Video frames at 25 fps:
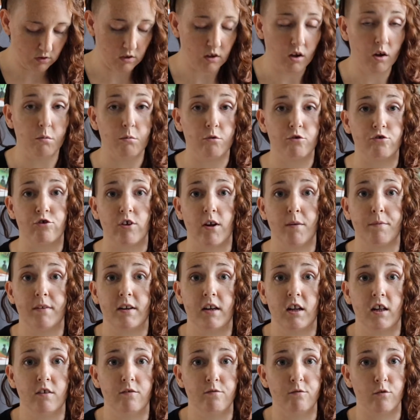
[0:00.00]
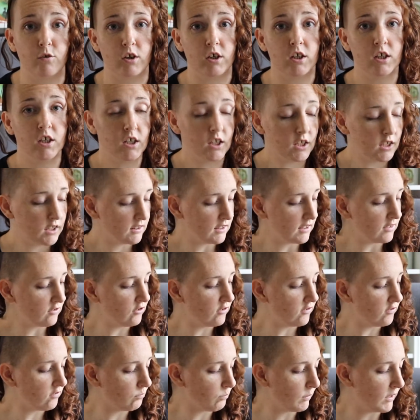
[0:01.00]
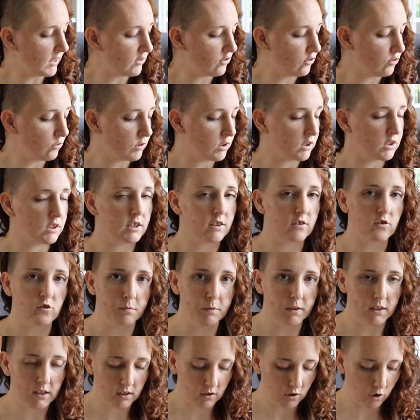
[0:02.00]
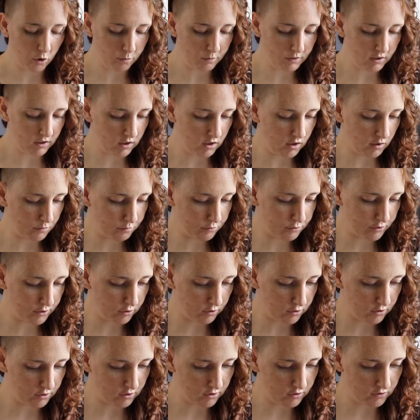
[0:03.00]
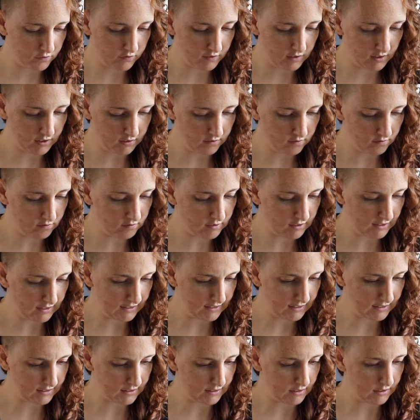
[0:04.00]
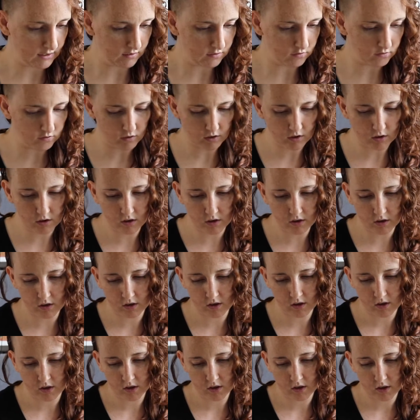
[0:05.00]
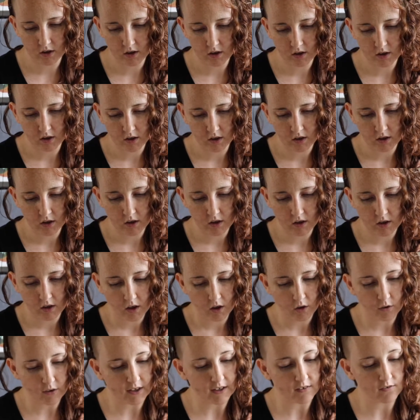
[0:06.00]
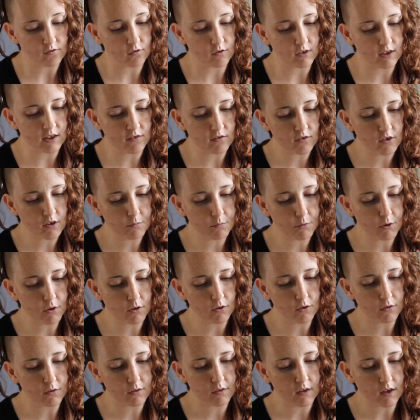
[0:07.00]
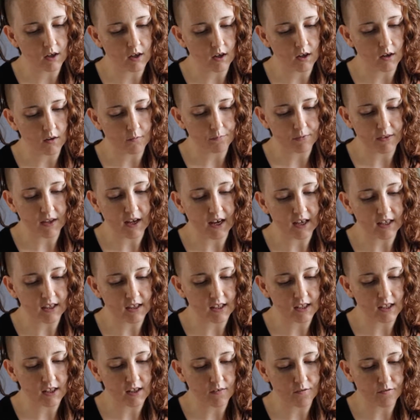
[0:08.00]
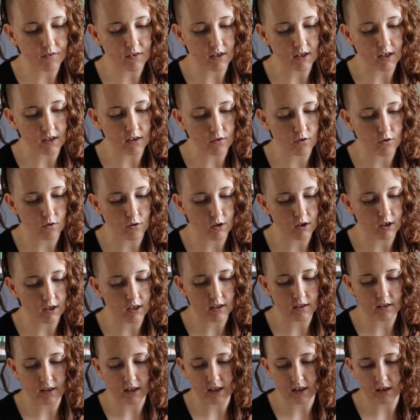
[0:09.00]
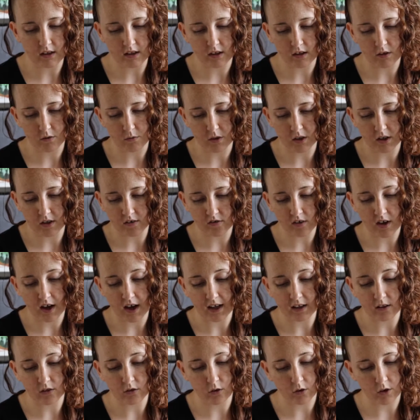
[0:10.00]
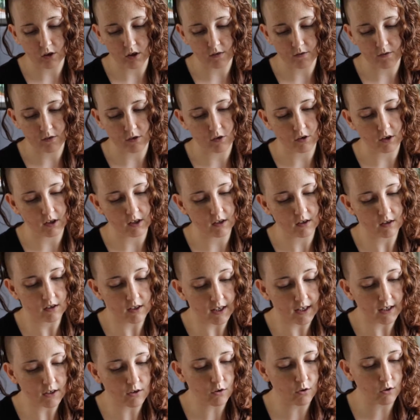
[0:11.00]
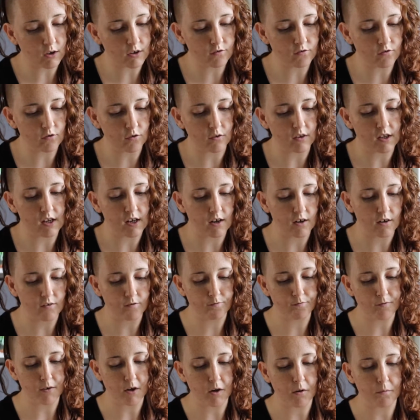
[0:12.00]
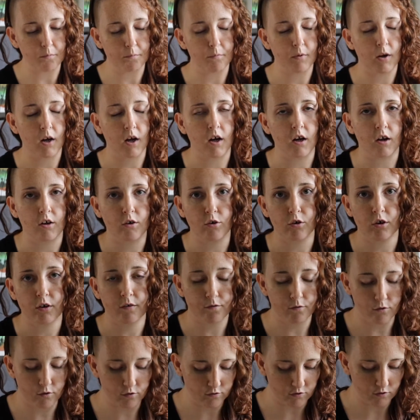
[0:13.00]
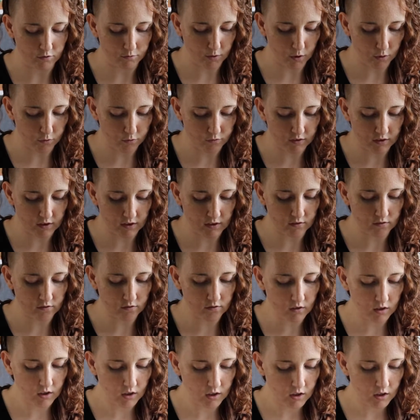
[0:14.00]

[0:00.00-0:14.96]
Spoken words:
I almost dropped that on the floor. That's just way too early to be opening up pre-orders and selling things. Okay, so these are both High Lady of the Night Court, and then the other one is High Lord of the Night Court. So they are from Court of Thorns and Roses